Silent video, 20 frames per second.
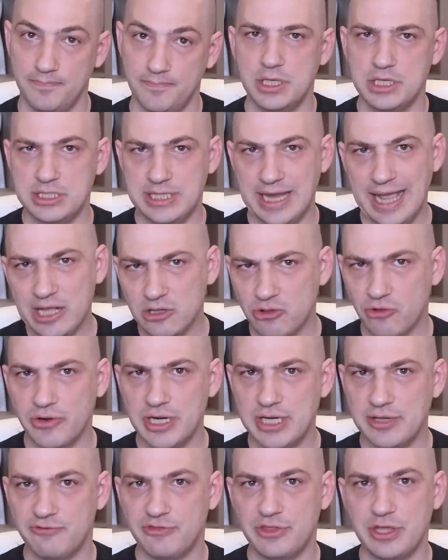The
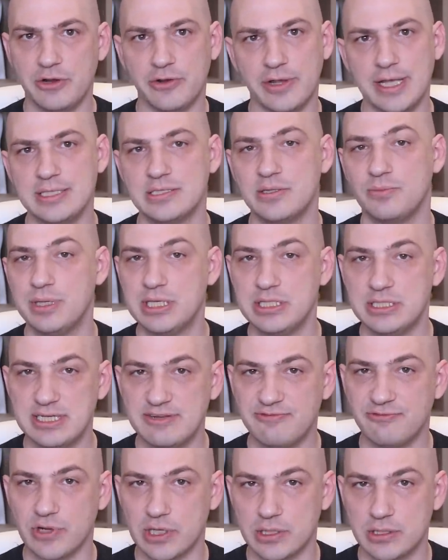declarative theory is a bit
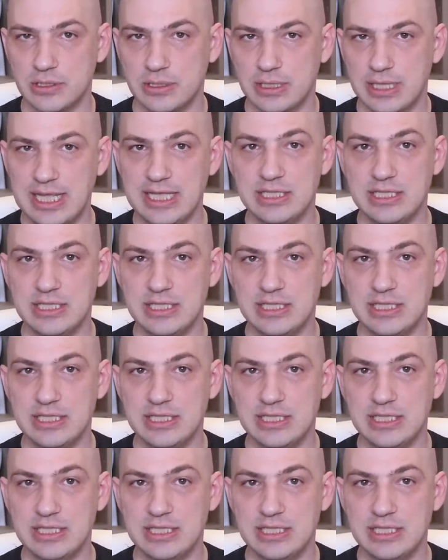different.